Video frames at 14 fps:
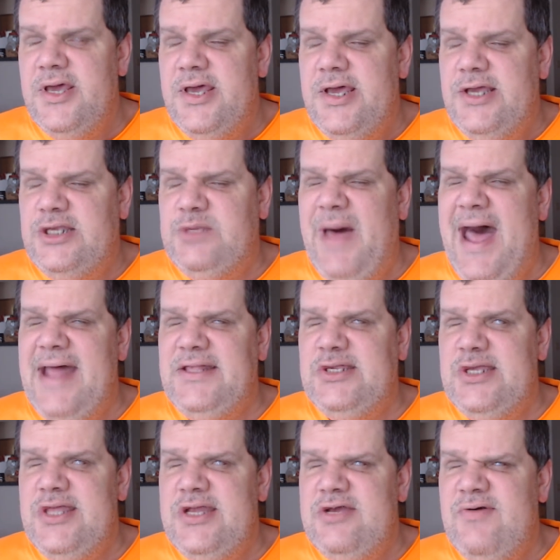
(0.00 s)
spots, and
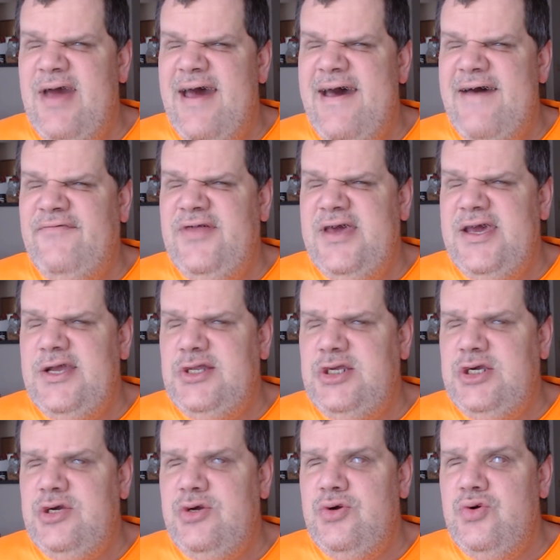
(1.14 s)
then you have the
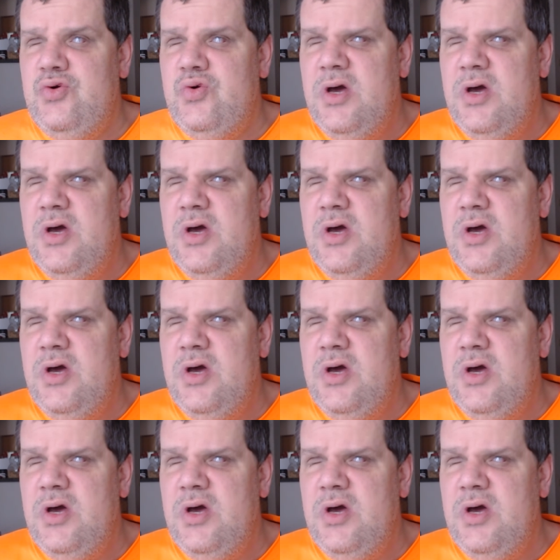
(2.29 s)
two